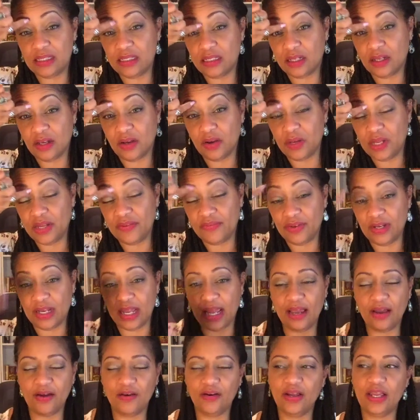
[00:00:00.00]
to go even
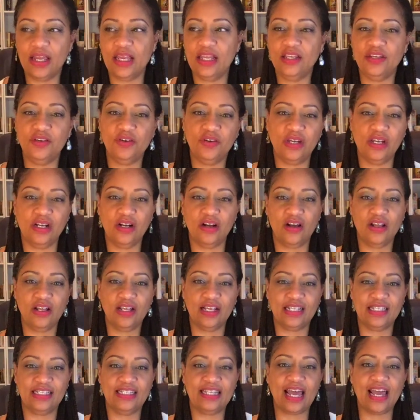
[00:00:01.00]
now and you get all
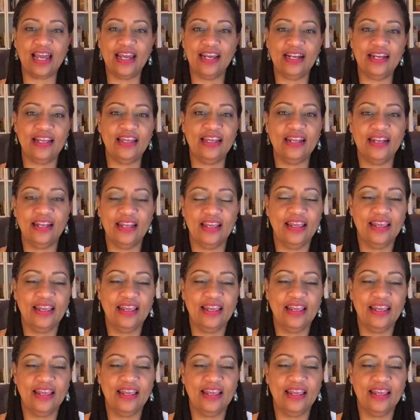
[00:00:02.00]
excited,